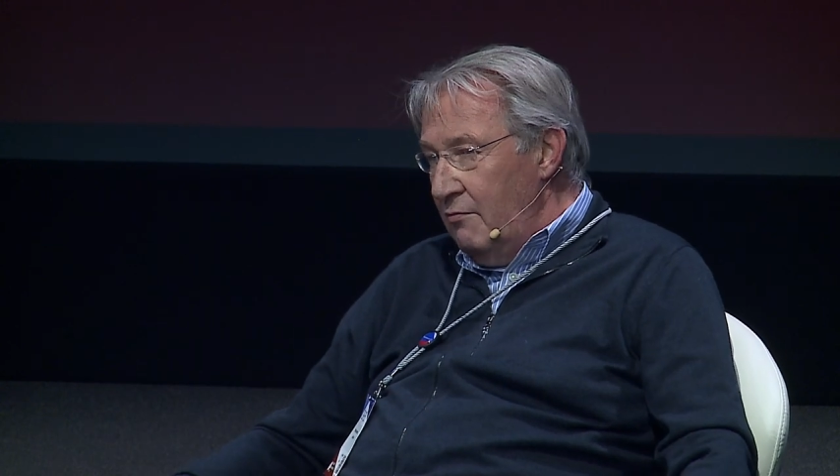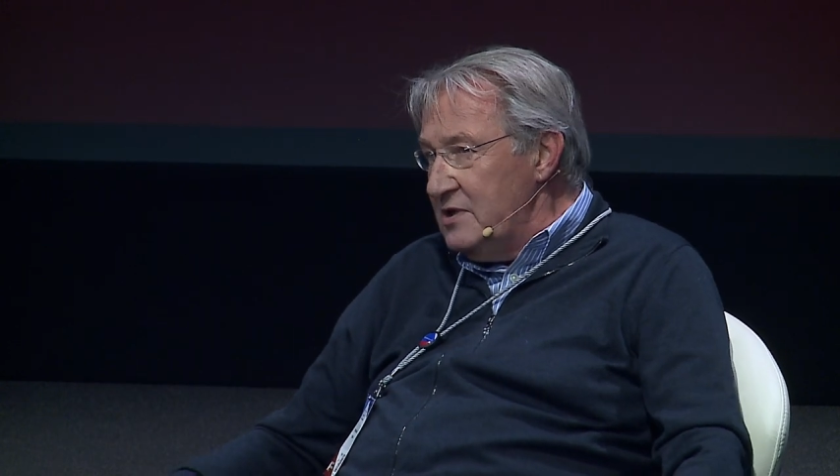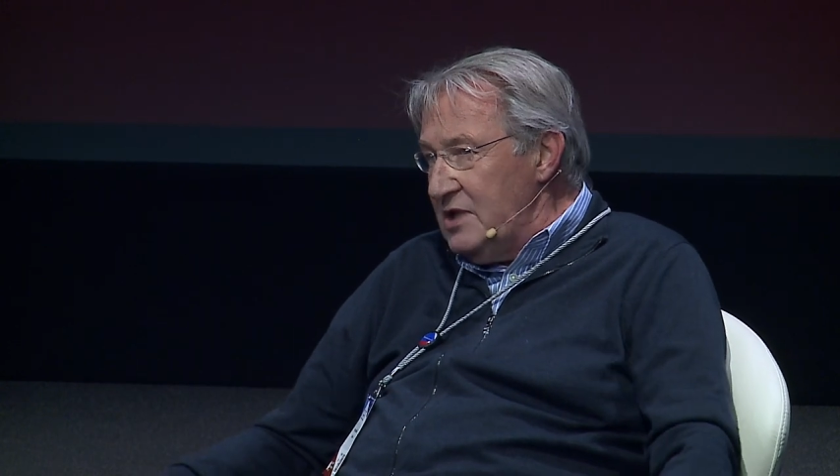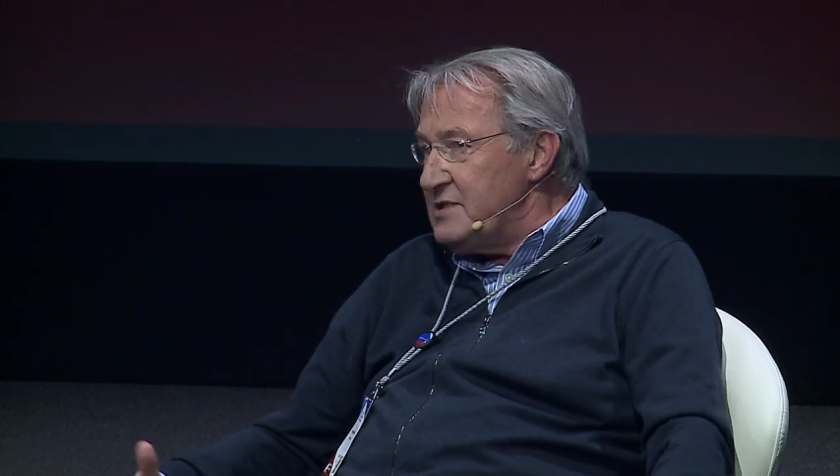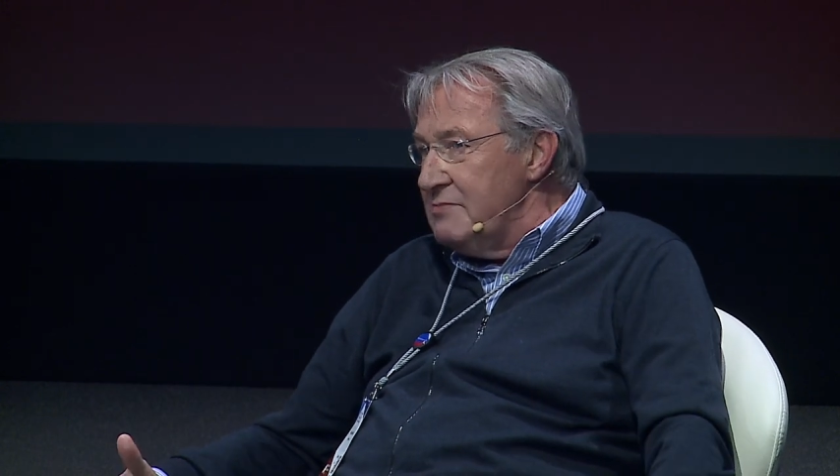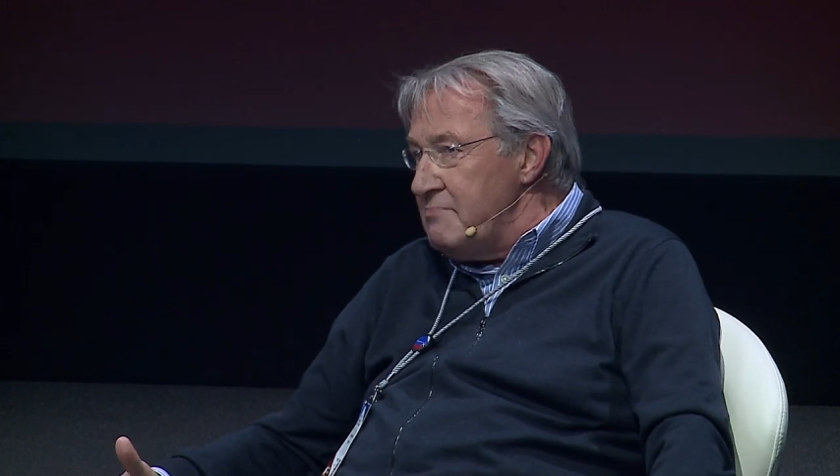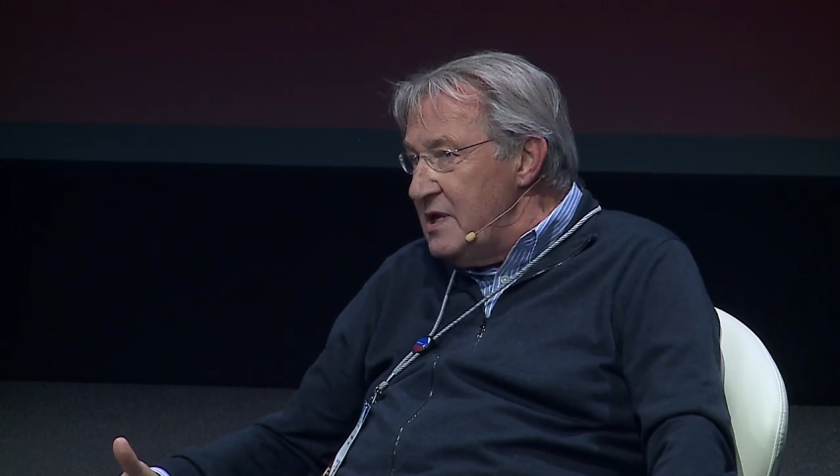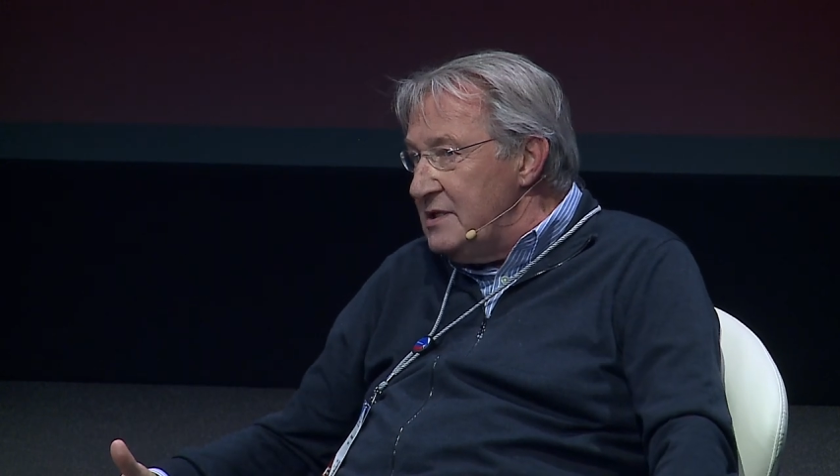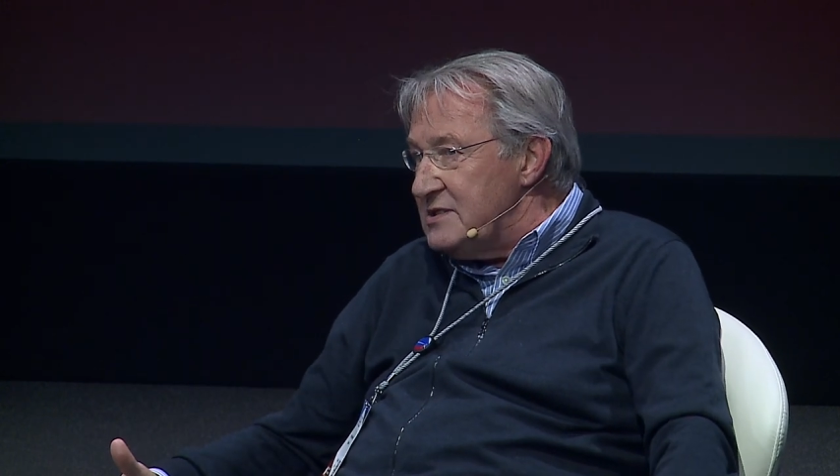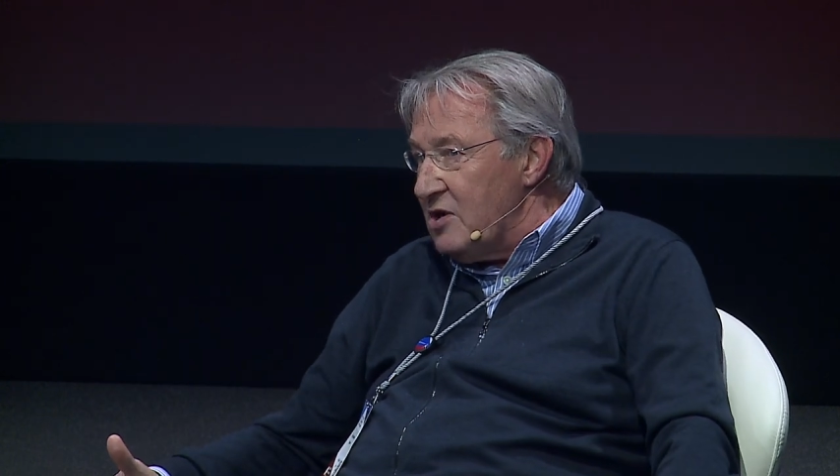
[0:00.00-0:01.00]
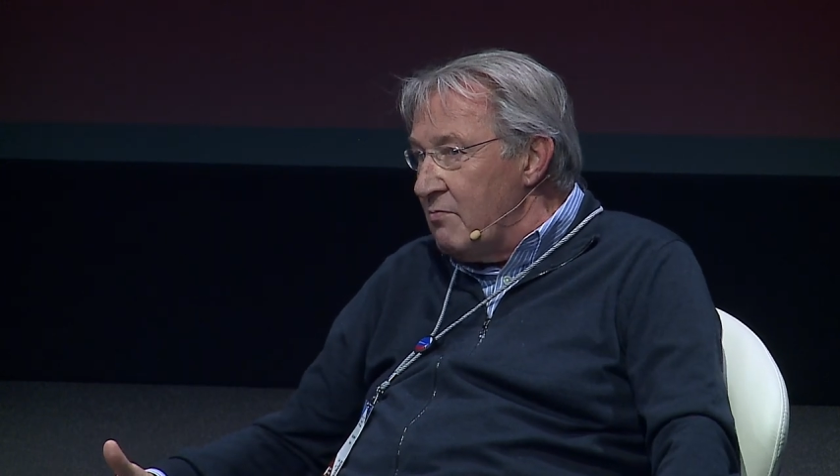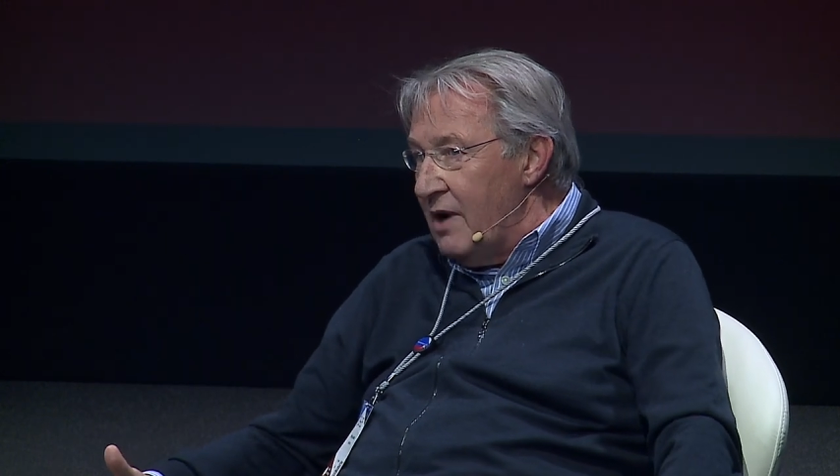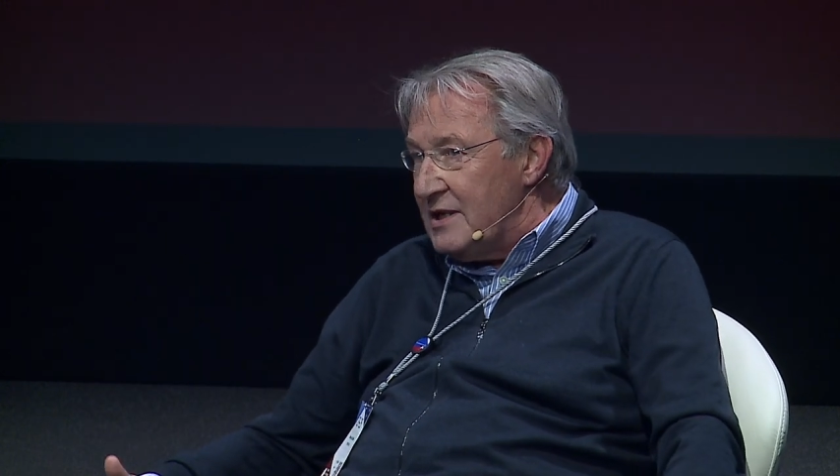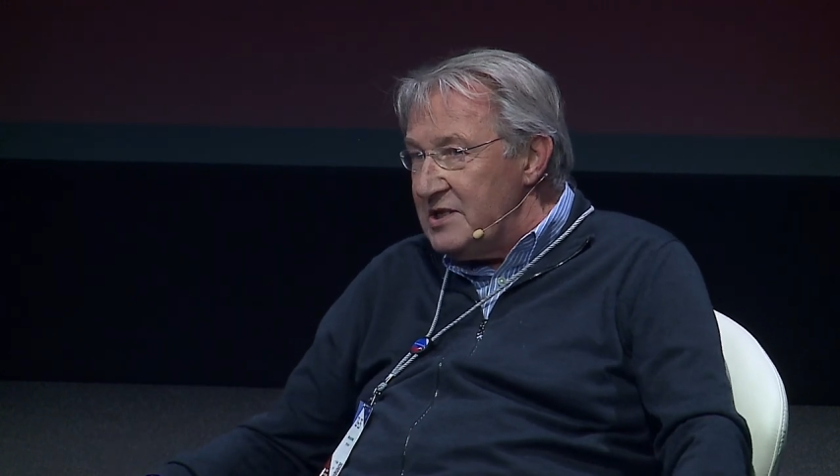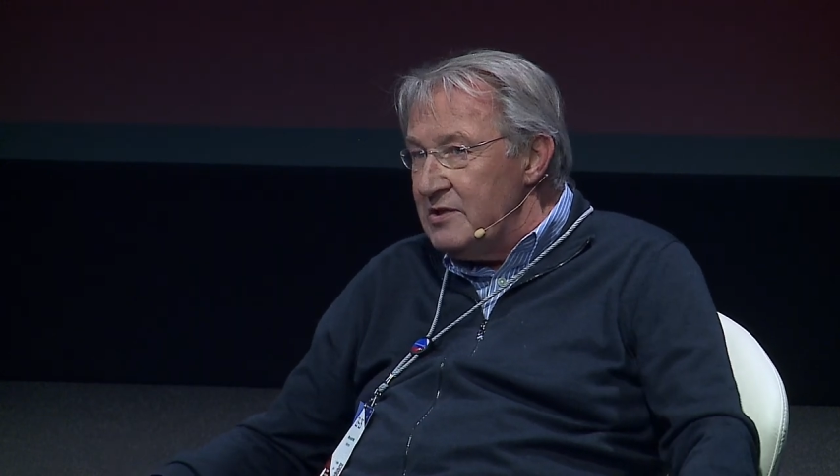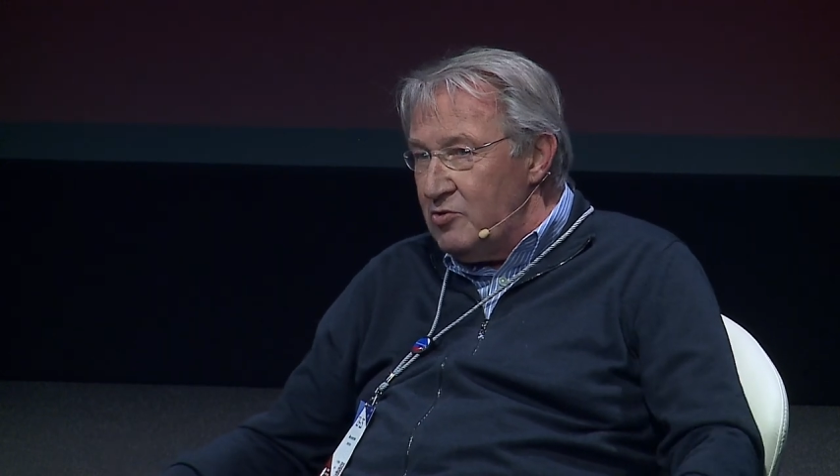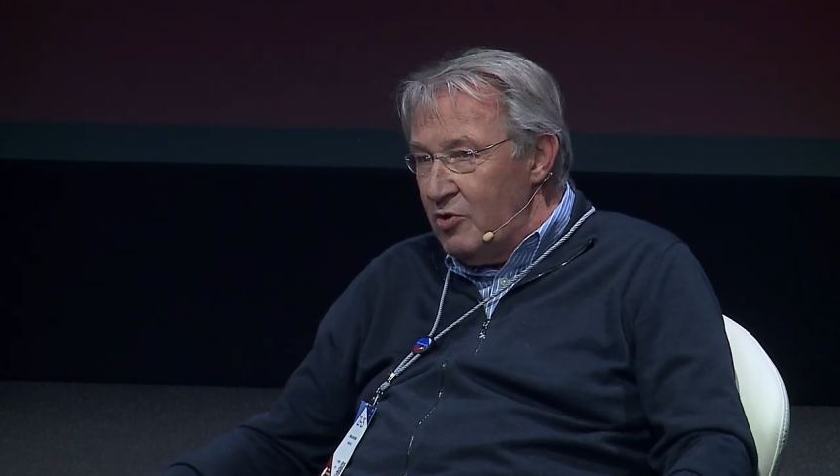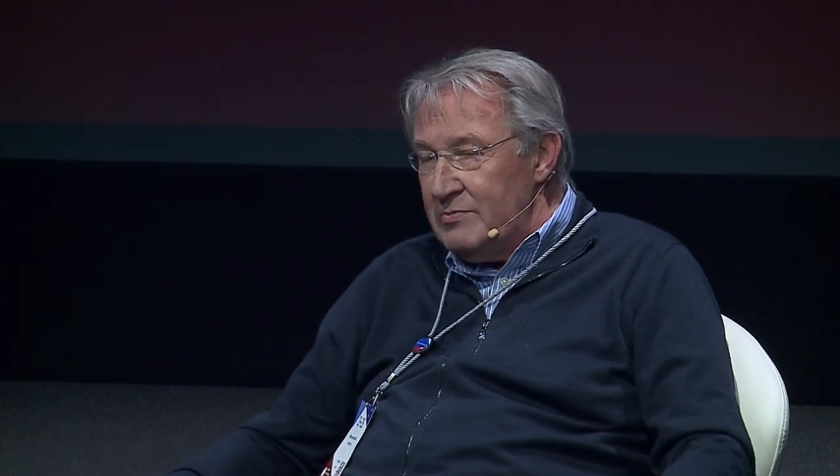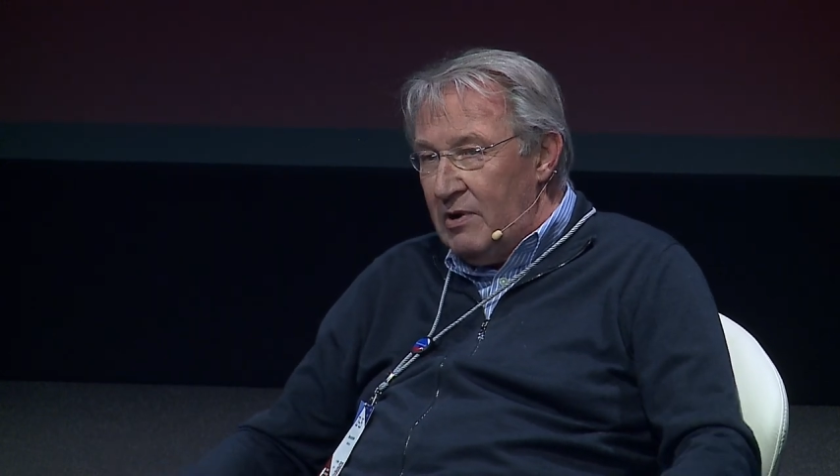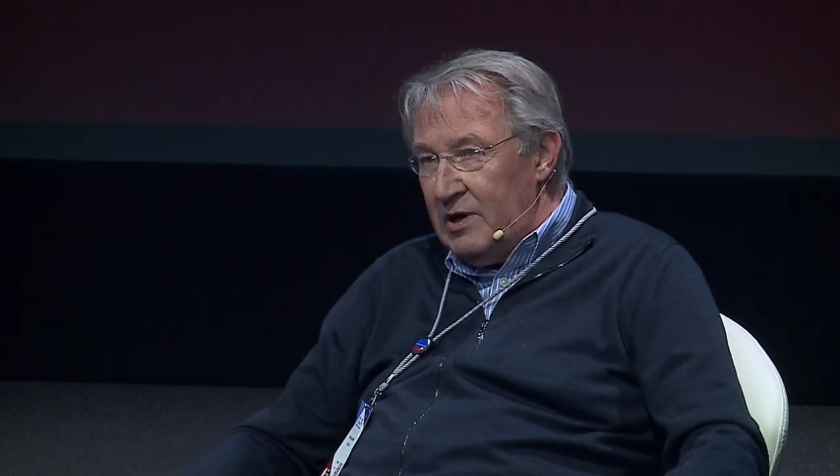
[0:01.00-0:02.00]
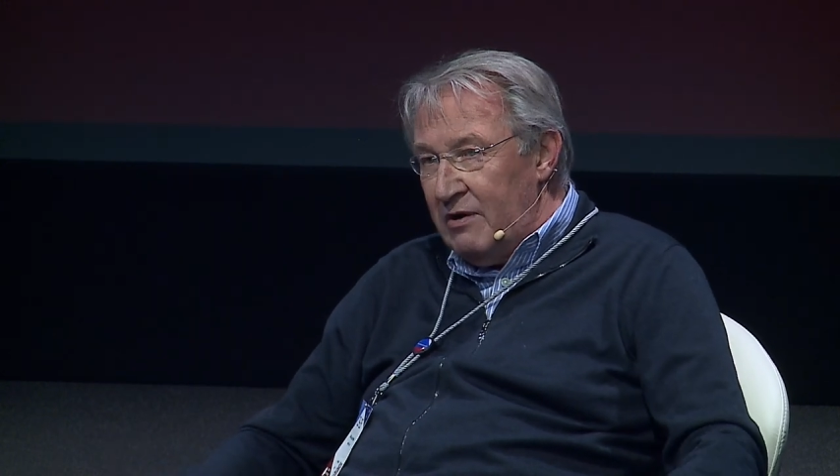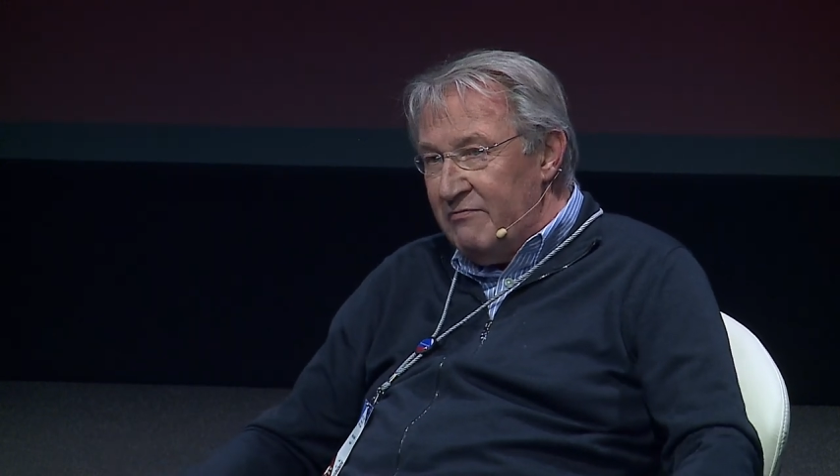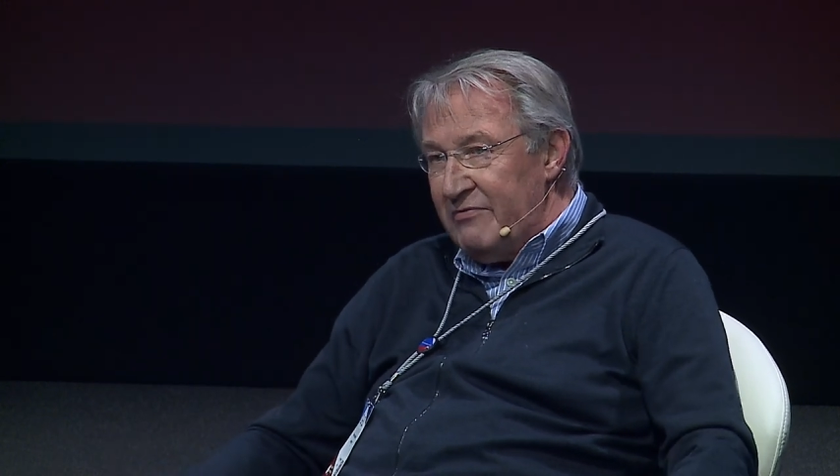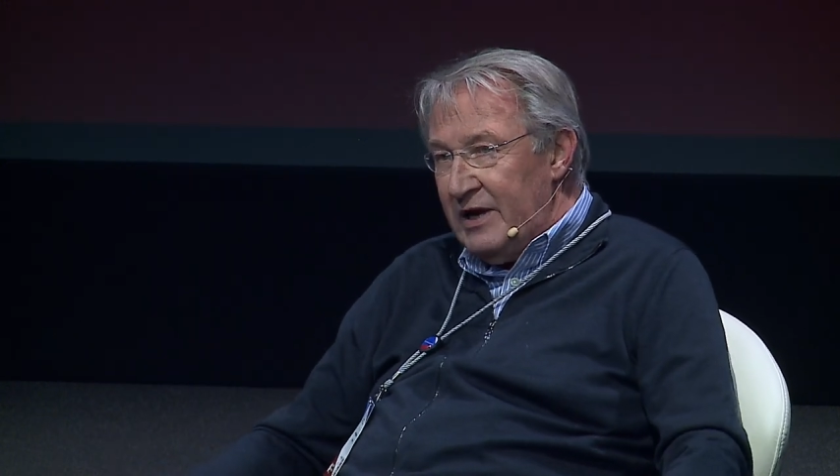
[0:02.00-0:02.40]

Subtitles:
which doesn't mean so much in terms of